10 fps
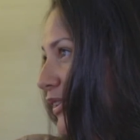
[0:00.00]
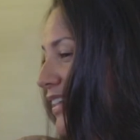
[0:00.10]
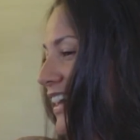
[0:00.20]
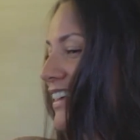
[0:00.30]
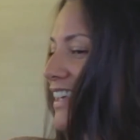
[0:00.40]

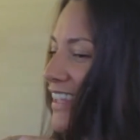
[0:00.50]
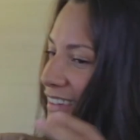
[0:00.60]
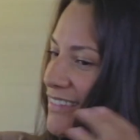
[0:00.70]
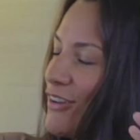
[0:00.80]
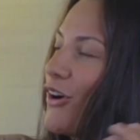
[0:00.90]
that
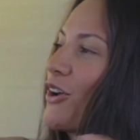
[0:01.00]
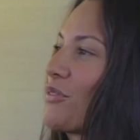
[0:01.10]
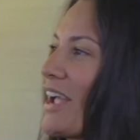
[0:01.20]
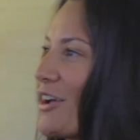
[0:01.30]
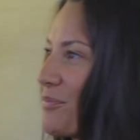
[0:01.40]
is an
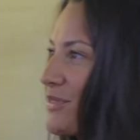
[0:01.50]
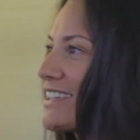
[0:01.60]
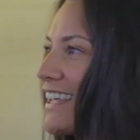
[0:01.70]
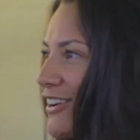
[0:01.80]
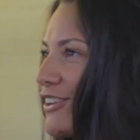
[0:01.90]
on-ramp to
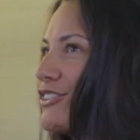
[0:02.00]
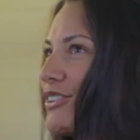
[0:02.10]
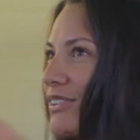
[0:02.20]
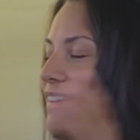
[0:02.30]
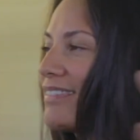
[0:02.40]
get
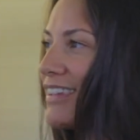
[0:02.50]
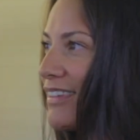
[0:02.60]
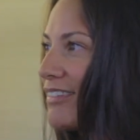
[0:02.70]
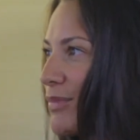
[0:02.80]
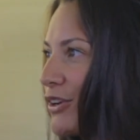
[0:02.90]
onto, to see
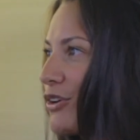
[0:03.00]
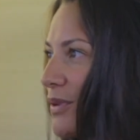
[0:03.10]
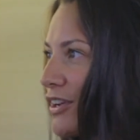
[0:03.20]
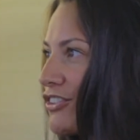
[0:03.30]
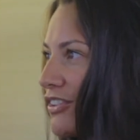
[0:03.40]
this bigger
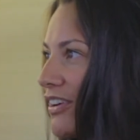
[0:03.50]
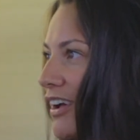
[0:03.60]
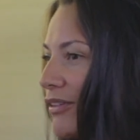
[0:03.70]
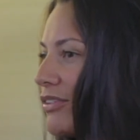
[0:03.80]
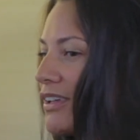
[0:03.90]
picture
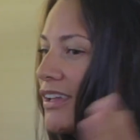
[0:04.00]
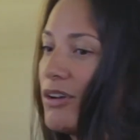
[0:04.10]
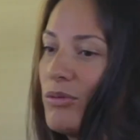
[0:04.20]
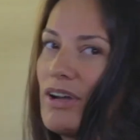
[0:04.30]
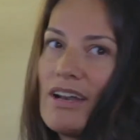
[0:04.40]
of
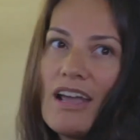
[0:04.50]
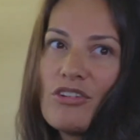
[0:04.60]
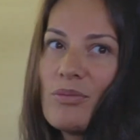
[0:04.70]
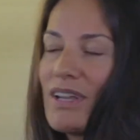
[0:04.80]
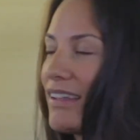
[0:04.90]
what
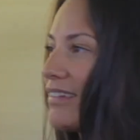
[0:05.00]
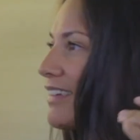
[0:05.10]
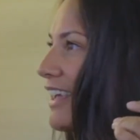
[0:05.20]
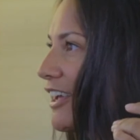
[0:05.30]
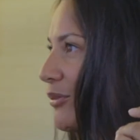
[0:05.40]
everybody is
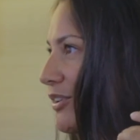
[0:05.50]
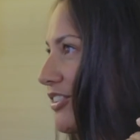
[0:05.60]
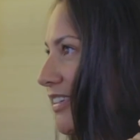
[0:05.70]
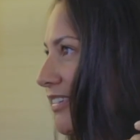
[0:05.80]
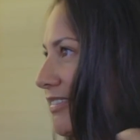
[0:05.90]
saying, which
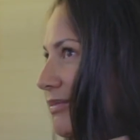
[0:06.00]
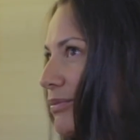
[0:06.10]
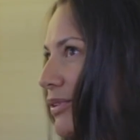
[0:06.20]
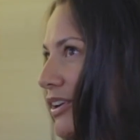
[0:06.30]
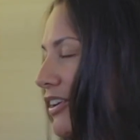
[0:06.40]
is
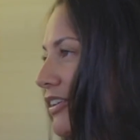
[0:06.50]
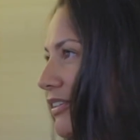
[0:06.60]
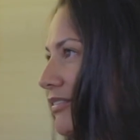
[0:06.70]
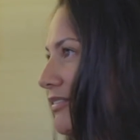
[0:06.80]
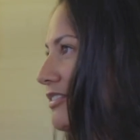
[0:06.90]
we're
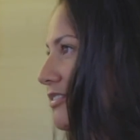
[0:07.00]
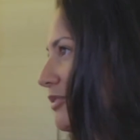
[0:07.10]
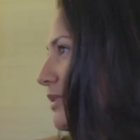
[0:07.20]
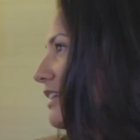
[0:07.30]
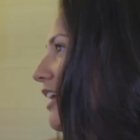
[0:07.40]
here to
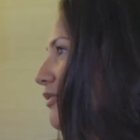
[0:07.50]
be loved,